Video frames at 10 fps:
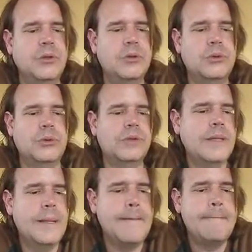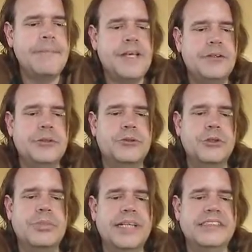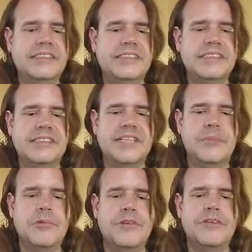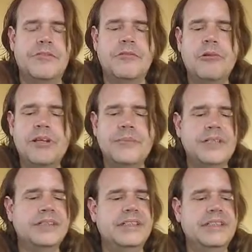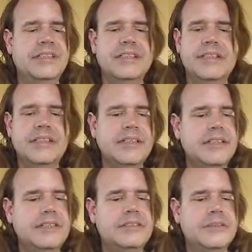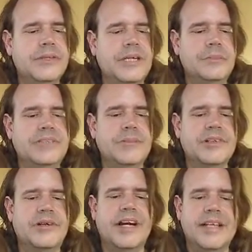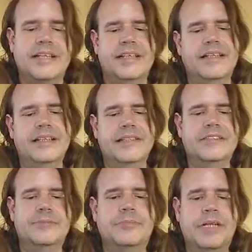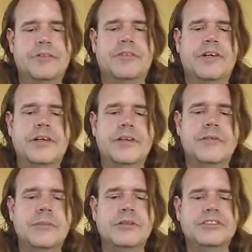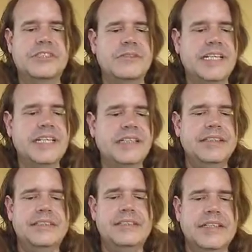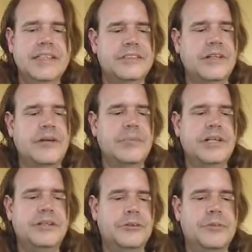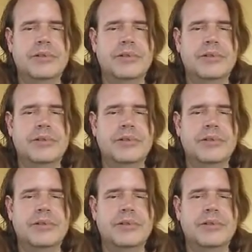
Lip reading: the group has dished out more than $40 million to help Democratic candidates, by far the most of any dark money group in this cycle.